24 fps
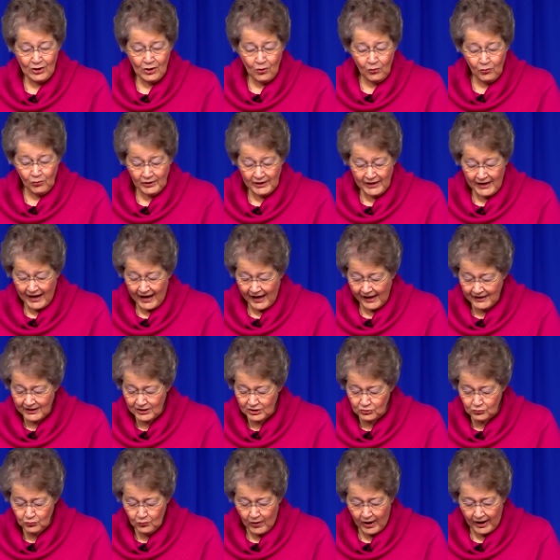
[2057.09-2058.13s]
Well, Guy and
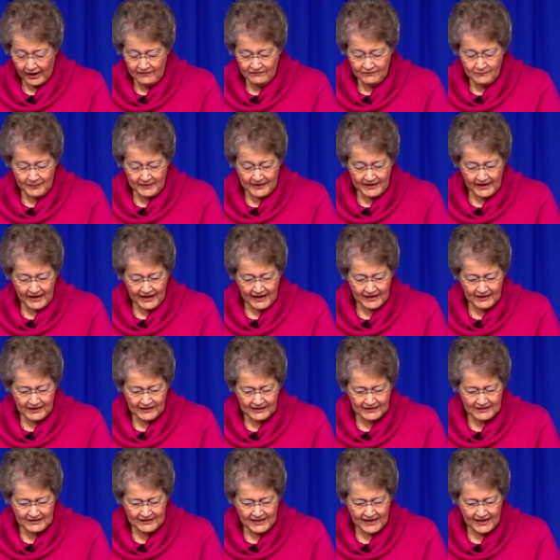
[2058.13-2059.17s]
his wife began
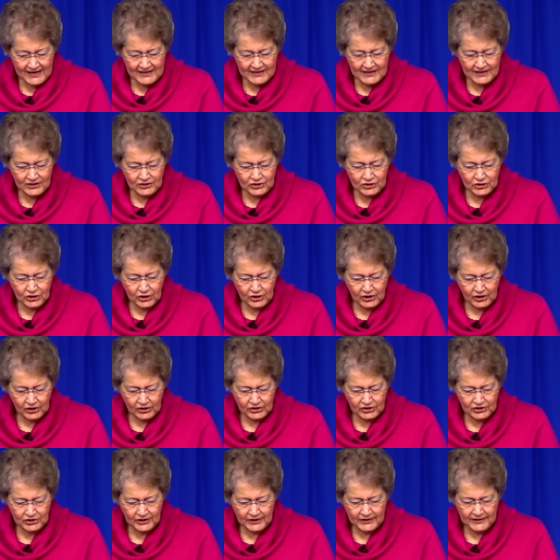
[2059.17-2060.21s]
attending
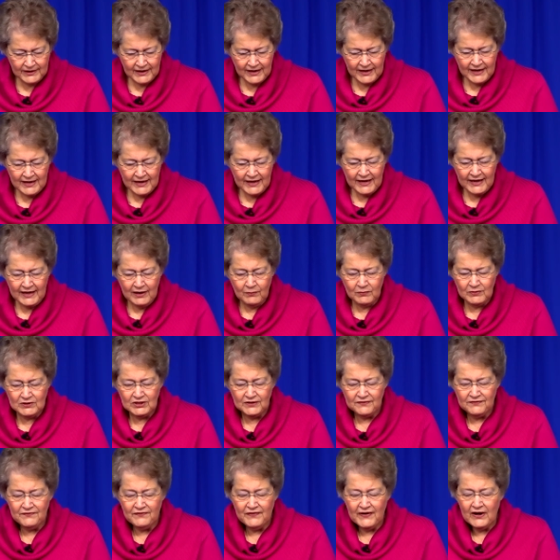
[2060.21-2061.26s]
church, and it was
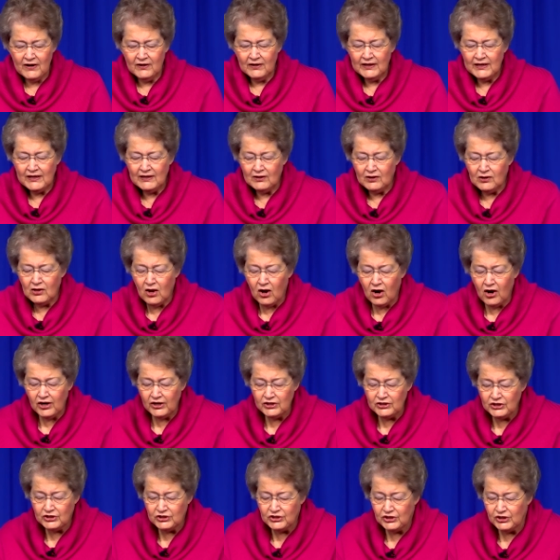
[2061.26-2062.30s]
a fairly
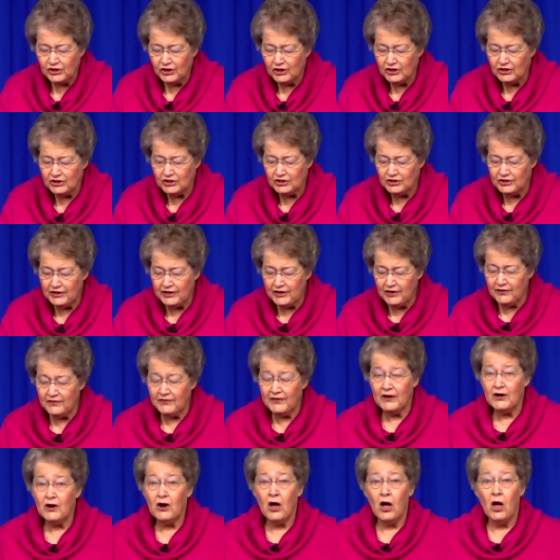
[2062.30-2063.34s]
large church near
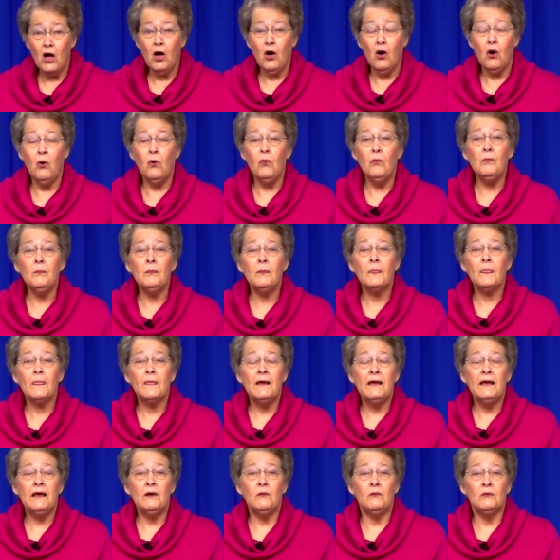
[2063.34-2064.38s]
their home.
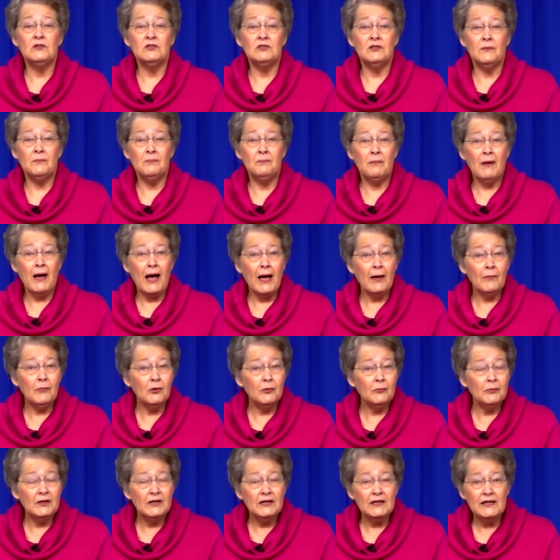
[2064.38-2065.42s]
It was a Bible
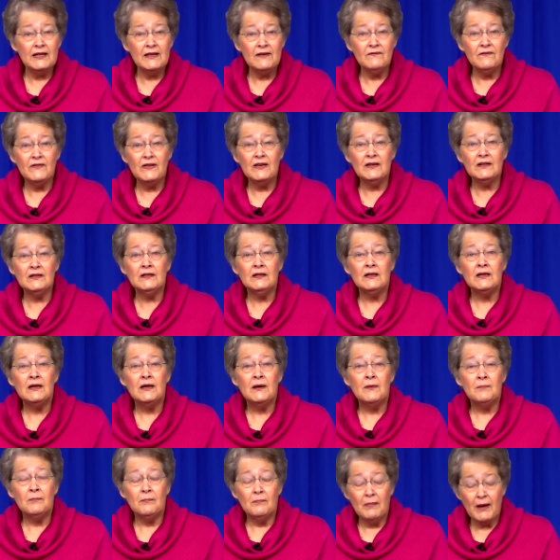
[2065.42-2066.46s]
believing,
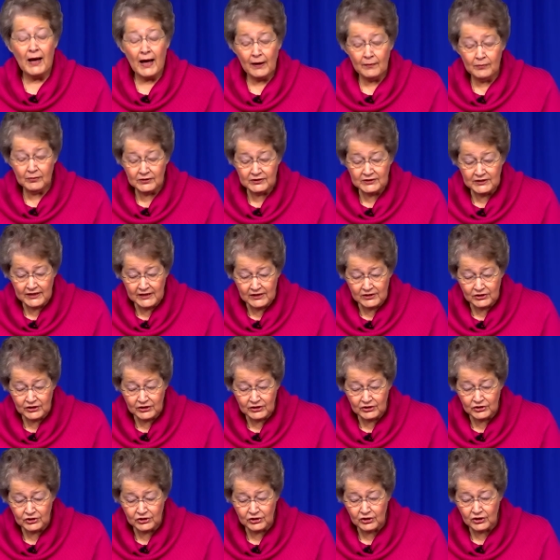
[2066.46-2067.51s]
Bible
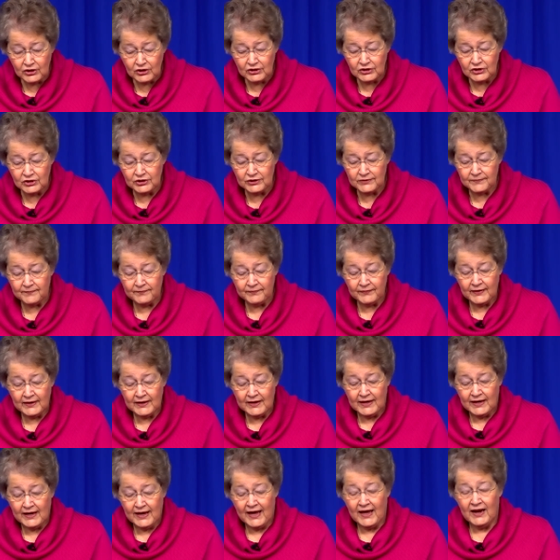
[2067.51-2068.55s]
teaching church,
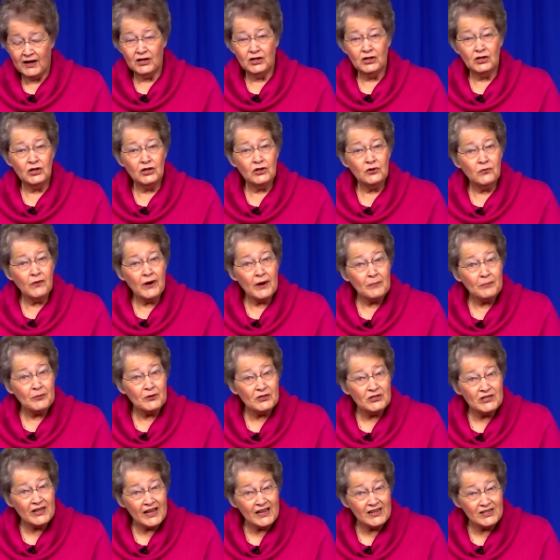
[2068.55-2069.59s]
had a good
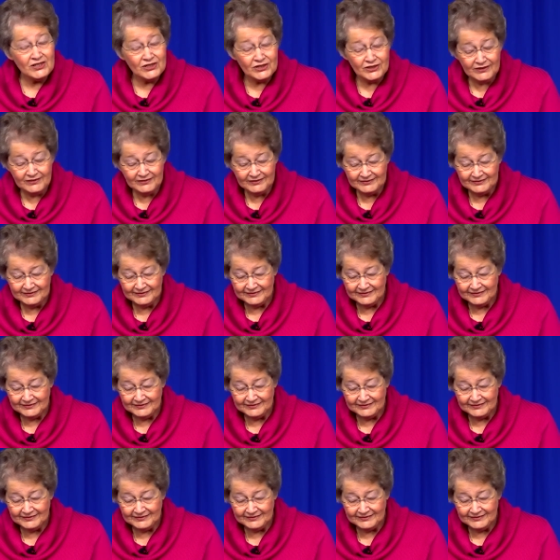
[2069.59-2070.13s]
reputation,